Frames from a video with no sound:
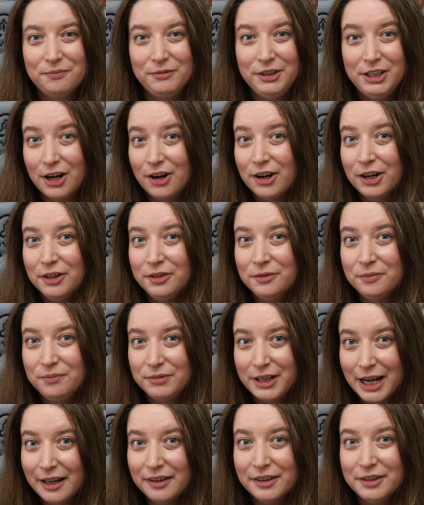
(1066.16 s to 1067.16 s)
yarn
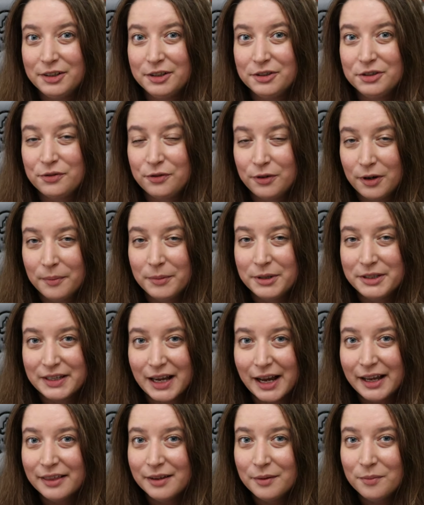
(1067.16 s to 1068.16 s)
calendars from
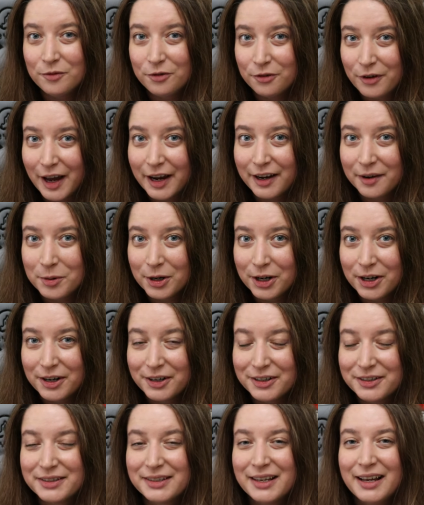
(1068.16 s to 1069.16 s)
Asylum
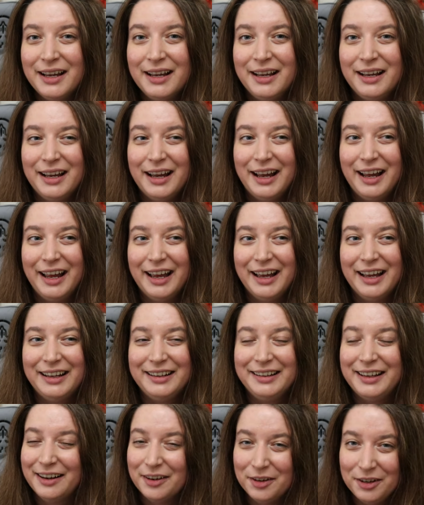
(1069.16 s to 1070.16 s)
Fibers,
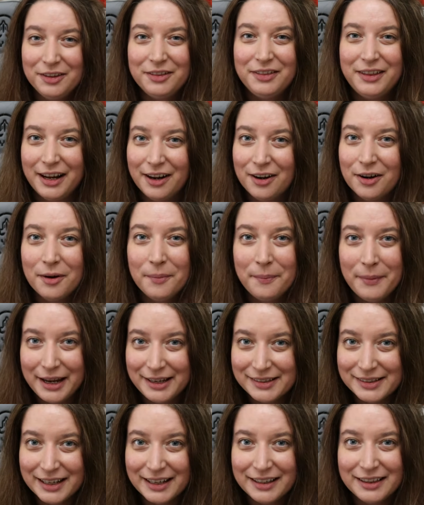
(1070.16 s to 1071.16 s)
and they're
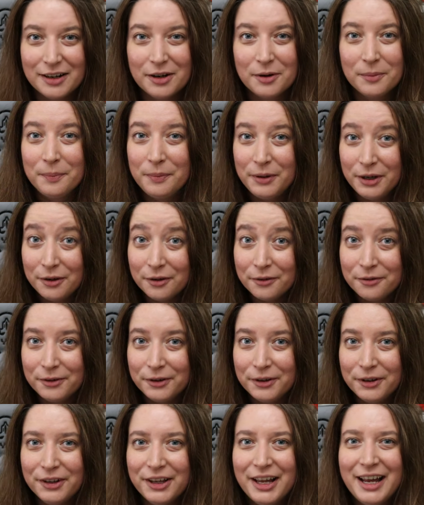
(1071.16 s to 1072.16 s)
amazing. They're
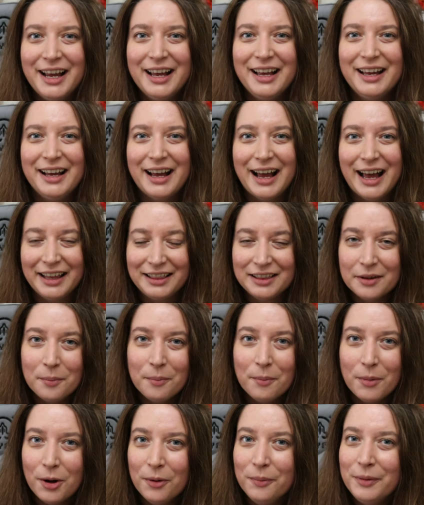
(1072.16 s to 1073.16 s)
beautiful. At the
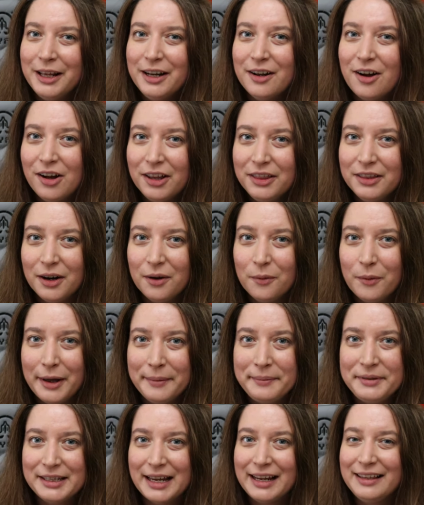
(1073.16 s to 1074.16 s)
moment on their
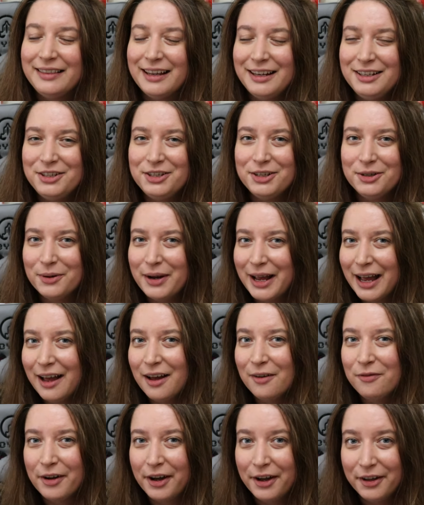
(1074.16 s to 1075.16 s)
website, they do
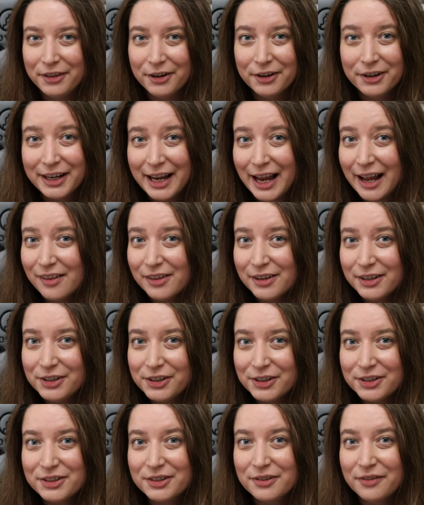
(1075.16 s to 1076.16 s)
have other
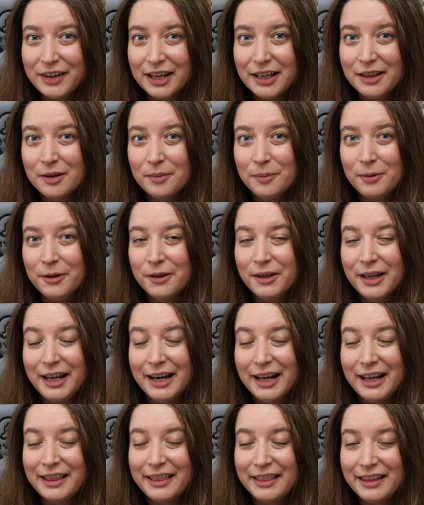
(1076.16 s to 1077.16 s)
calendars available,
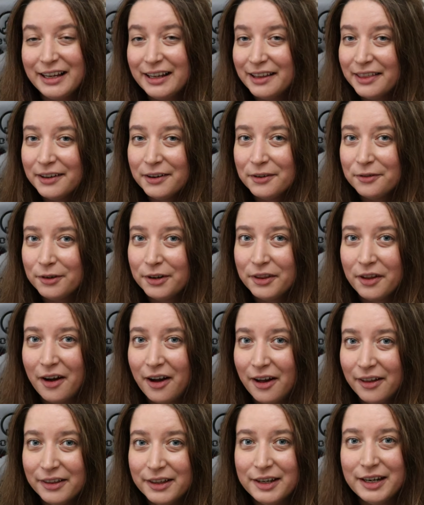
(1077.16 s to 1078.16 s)
and I think they're for the
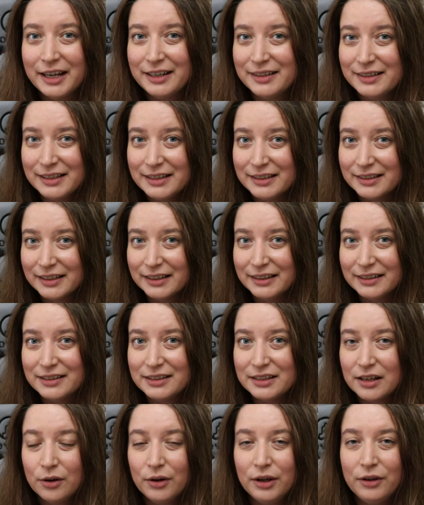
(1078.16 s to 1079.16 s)
holiday season.
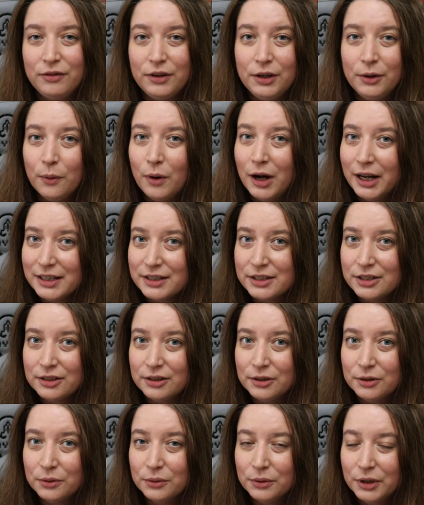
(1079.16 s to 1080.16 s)
So if you want
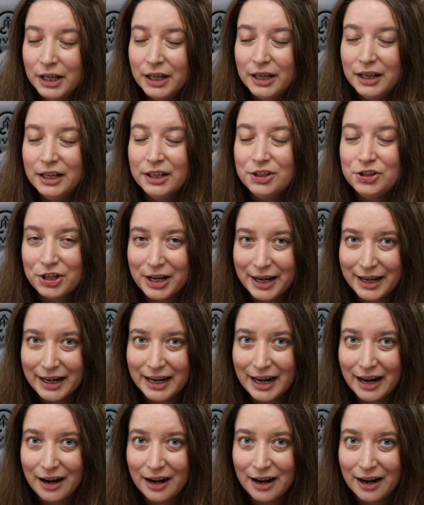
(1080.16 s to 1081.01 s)
to check it